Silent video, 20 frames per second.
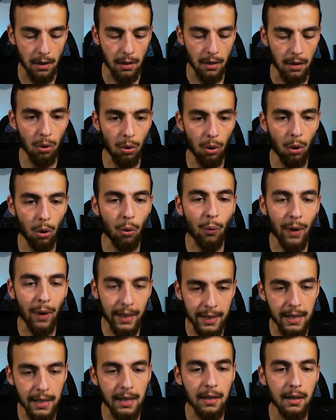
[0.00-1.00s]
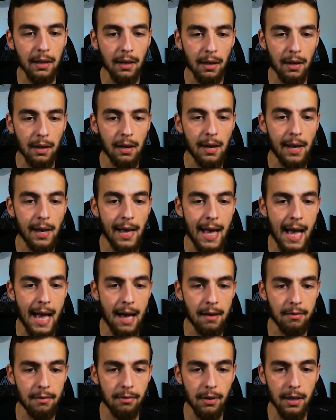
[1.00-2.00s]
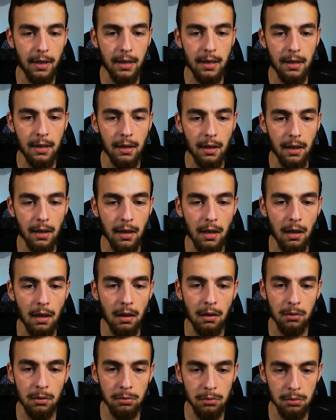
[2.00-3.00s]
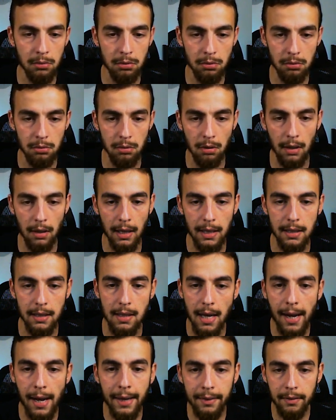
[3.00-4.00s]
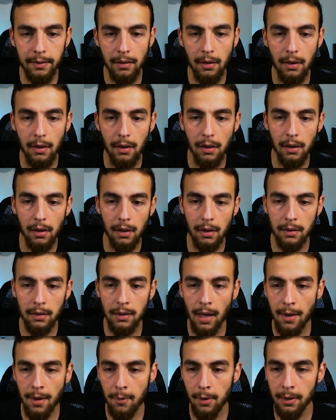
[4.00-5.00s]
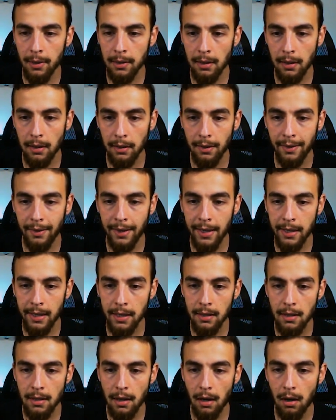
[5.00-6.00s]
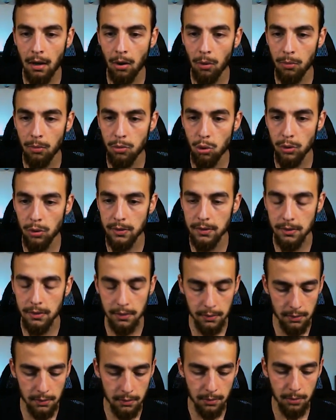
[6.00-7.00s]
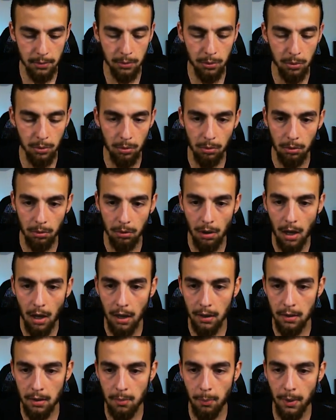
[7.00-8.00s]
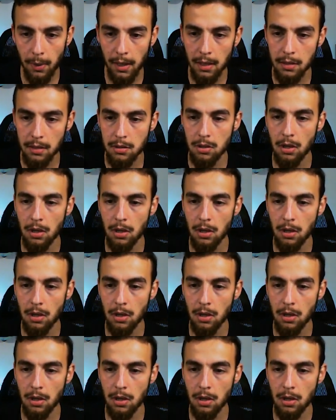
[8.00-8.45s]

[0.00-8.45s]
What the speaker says: already have an account like that, and I will lead our users to login page,